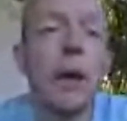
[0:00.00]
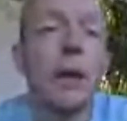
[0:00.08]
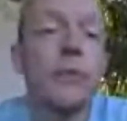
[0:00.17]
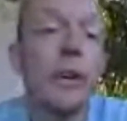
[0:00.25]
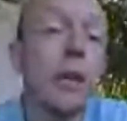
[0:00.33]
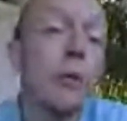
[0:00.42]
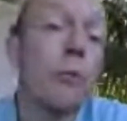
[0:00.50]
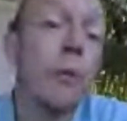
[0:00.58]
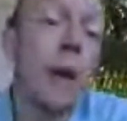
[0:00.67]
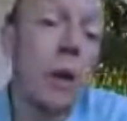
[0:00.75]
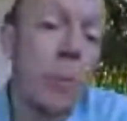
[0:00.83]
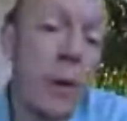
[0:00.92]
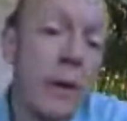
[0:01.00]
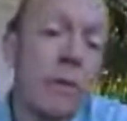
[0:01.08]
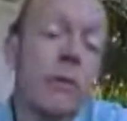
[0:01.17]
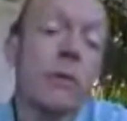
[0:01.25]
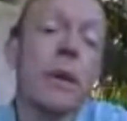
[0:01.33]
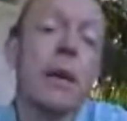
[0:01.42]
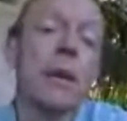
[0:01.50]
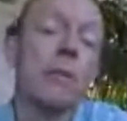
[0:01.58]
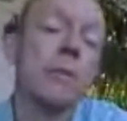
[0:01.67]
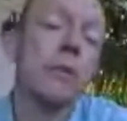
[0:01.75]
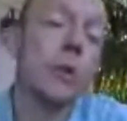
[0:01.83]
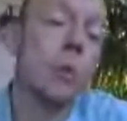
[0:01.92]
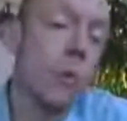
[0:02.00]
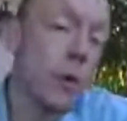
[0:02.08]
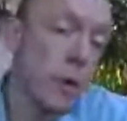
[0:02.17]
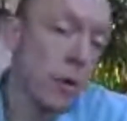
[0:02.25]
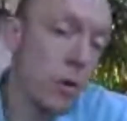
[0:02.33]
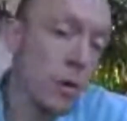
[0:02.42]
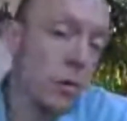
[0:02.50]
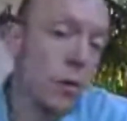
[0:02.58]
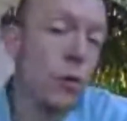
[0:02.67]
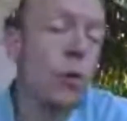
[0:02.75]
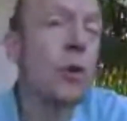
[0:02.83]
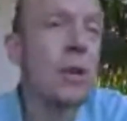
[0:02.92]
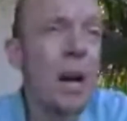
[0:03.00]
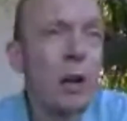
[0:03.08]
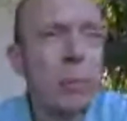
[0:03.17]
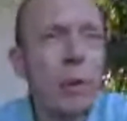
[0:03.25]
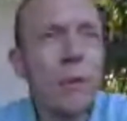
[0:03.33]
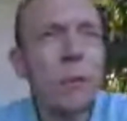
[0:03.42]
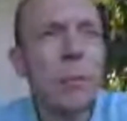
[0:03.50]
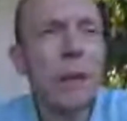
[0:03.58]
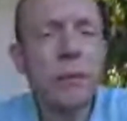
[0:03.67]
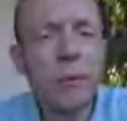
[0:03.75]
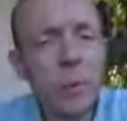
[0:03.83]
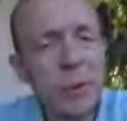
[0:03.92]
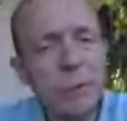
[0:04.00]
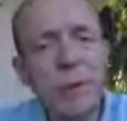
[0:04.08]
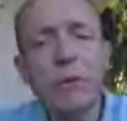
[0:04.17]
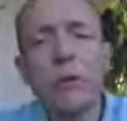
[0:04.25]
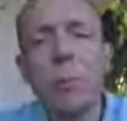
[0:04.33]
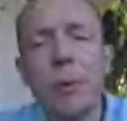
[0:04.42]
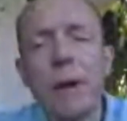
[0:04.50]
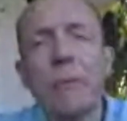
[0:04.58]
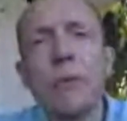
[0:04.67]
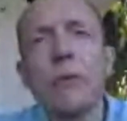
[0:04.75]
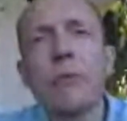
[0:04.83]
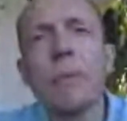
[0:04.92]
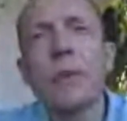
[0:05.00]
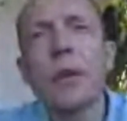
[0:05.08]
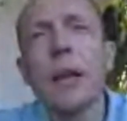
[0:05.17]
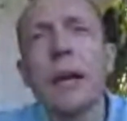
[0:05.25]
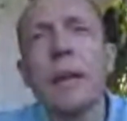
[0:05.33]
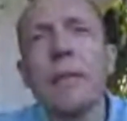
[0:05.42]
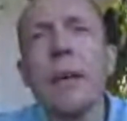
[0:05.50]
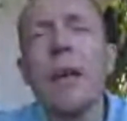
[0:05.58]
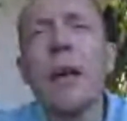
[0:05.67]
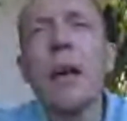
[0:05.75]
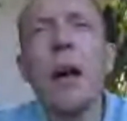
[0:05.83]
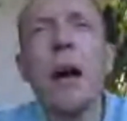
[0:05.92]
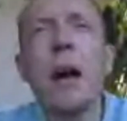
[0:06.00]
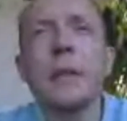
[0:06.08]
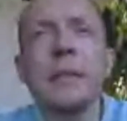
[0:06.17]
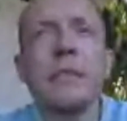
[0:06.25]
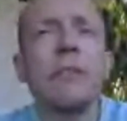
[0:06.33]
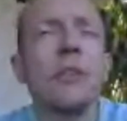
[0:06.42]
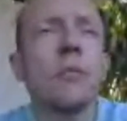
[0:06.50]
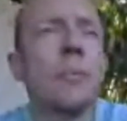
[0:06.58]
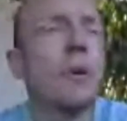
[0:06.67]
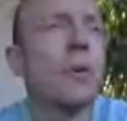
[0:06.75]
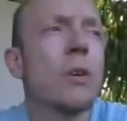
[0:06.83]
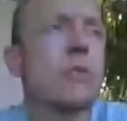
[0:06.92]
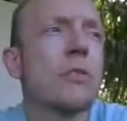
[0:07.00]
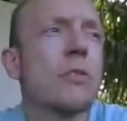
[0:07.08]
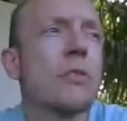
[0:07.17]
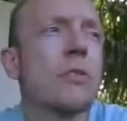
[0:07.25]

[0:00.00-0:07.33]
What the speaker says: Generally, we recommend that you run it on Google Cloud Platform if there's no preference from the client. This is just because